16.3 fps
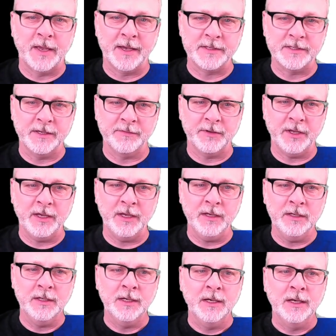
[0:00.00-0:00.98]

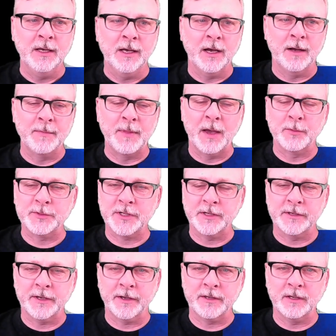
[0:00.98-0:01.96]
activity. That was
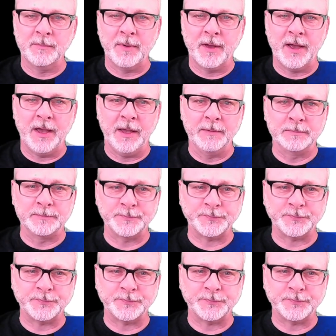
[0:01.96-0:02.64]
conducted by